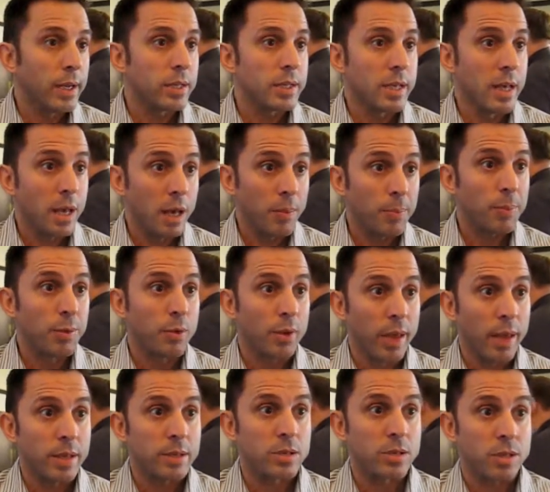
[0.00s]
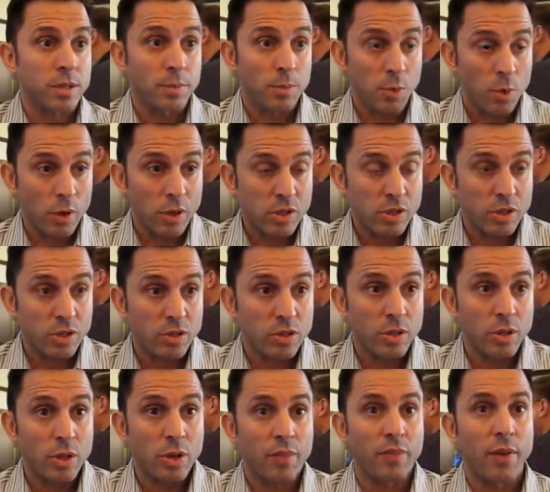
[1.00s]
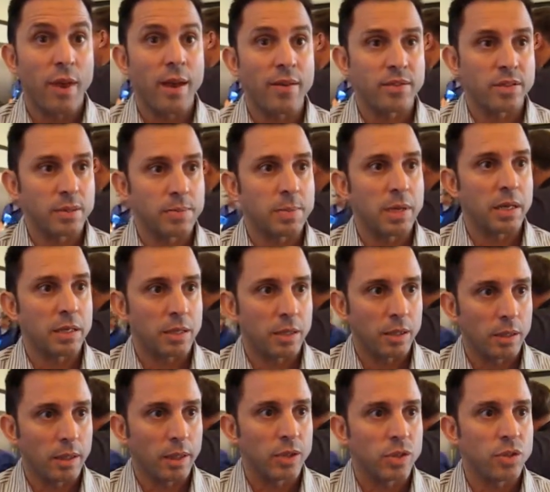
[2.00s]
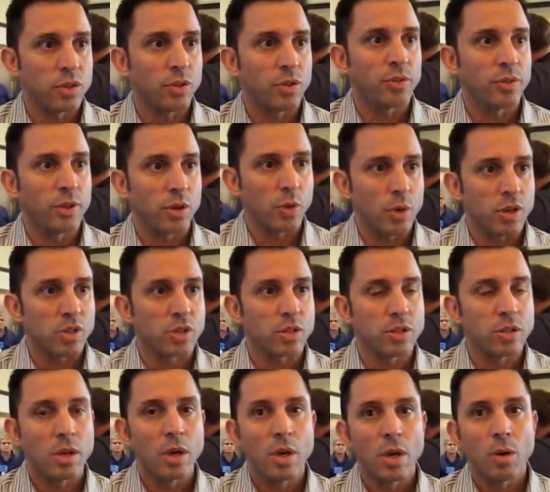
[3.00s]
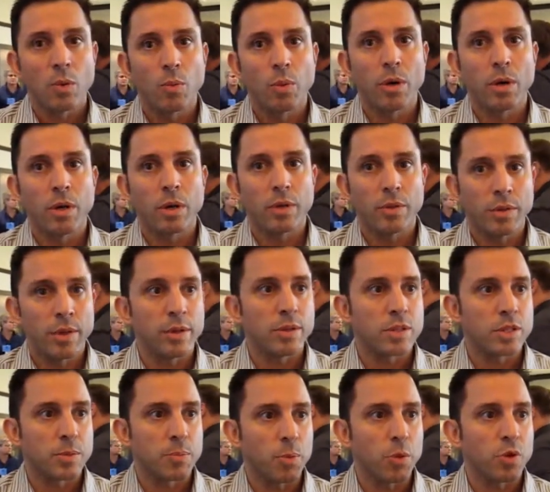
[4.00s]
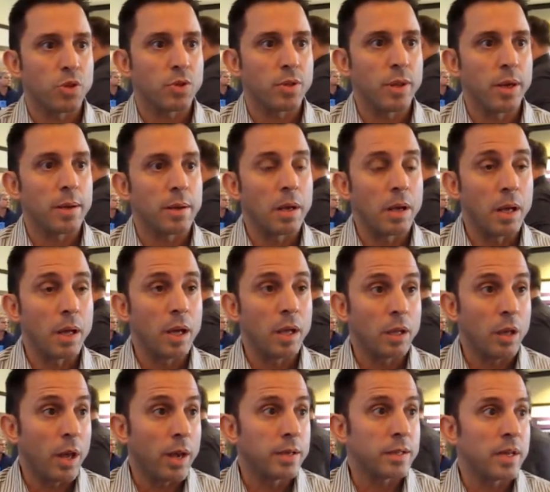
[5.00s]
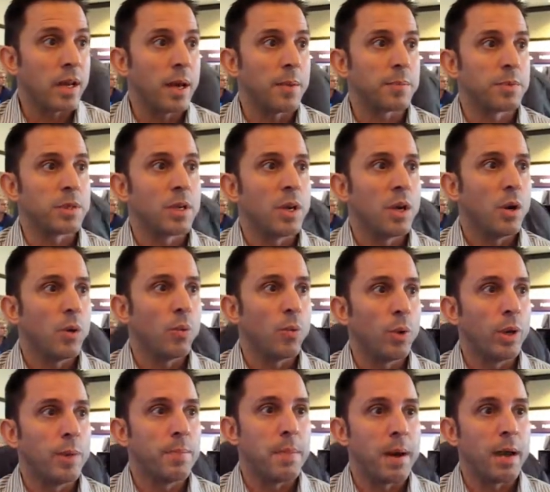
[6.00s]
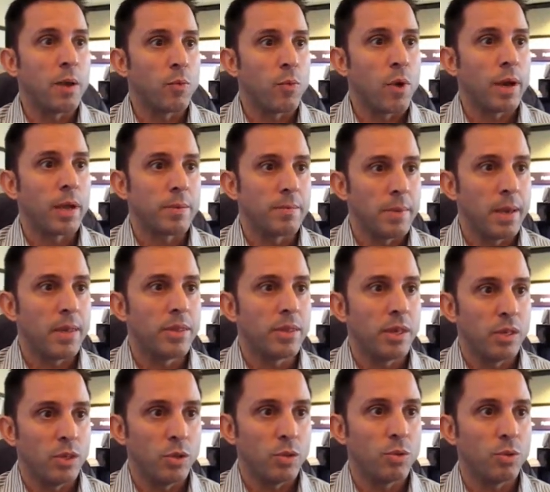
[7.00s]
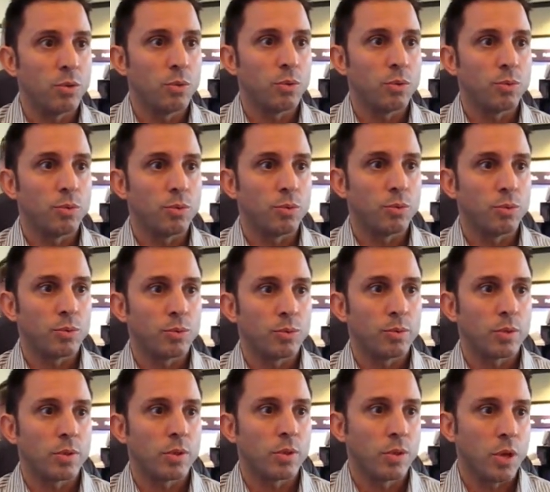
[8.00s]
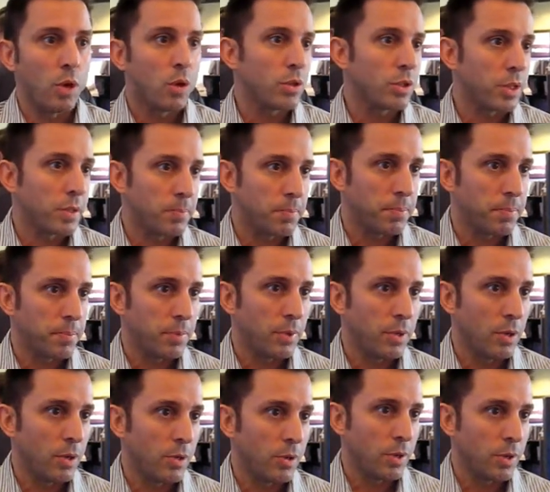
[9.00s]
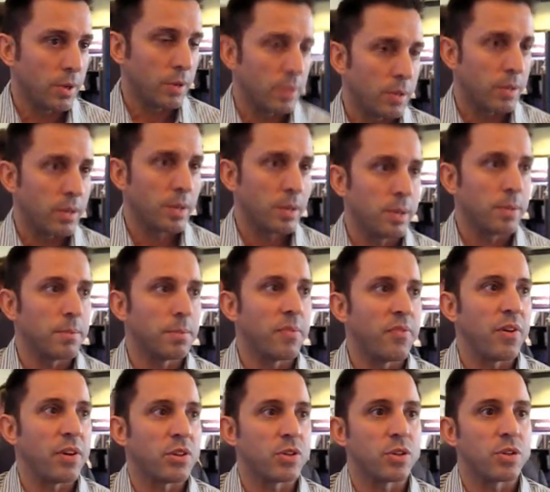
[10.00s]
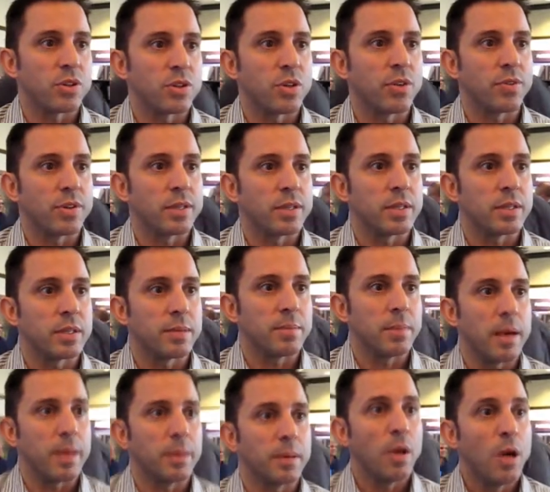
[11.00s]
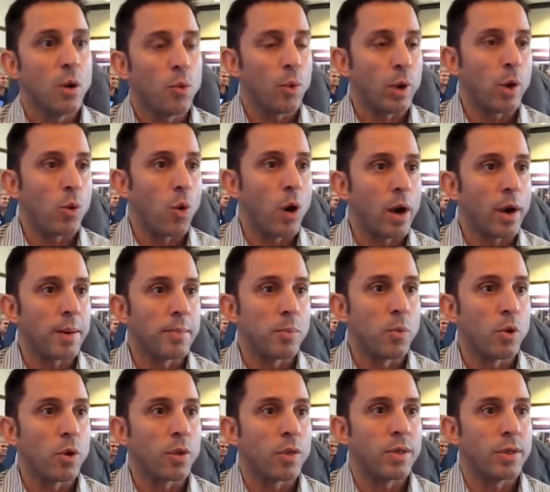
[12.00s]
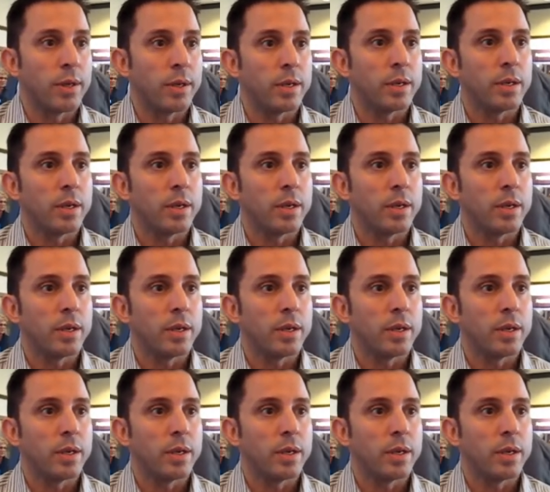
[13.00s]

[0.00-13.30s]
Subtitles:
to help you answer some questions. You know, if you have some technical issues and questions, we're there to support you. That a lot of times we might recommend that you go to, you know, the professional services. It might require more than